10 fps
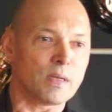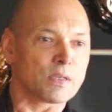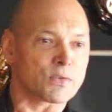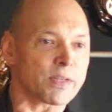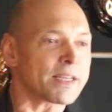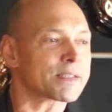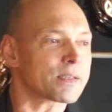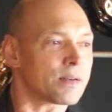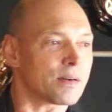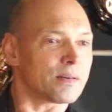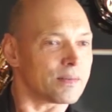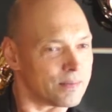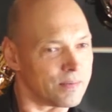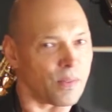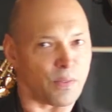so that's
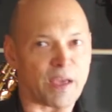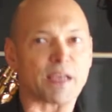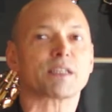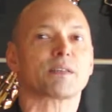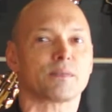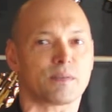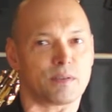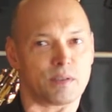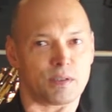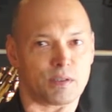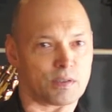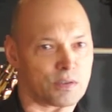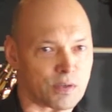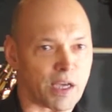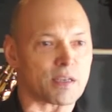things to
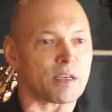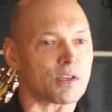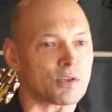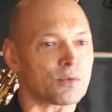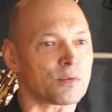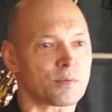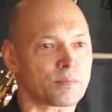get into